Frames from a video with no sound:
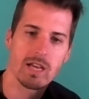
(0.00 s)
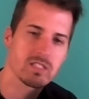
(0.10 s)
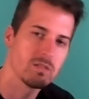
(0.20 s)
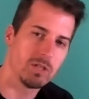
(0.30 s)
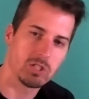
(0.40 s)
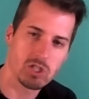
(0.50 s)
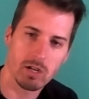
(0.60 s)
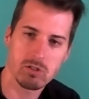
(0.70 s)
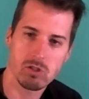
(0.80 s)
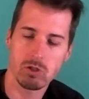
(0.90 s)
SMB
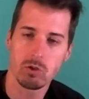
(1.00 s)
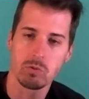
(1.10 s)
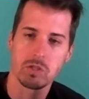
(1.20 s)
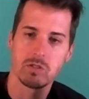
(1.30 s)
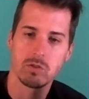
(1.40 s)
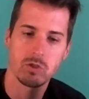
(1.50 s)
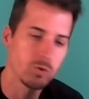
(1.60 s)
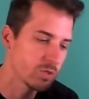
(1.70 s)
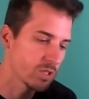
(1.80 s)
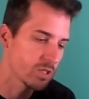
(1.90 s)
shares, or you
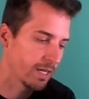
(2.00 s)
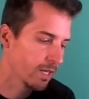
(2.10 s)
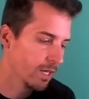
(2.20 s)
used like